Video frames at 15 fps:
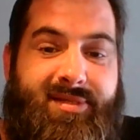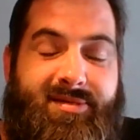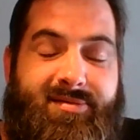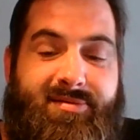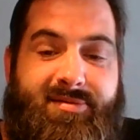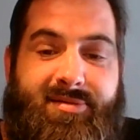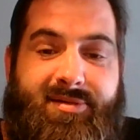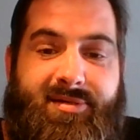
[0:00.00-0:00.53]

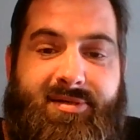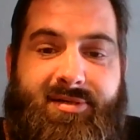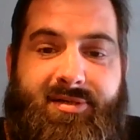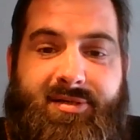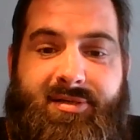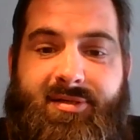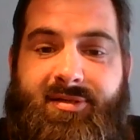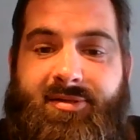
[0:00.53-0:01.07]

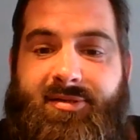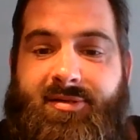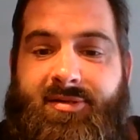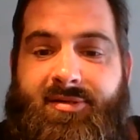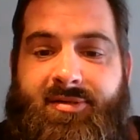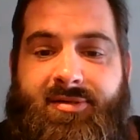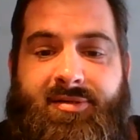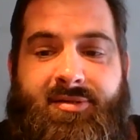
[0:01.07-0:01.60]

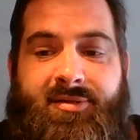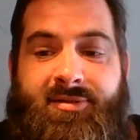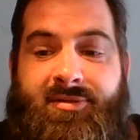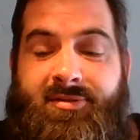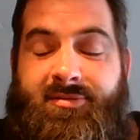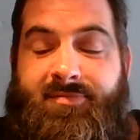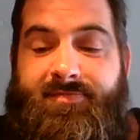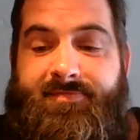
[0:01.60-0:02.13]
(silence)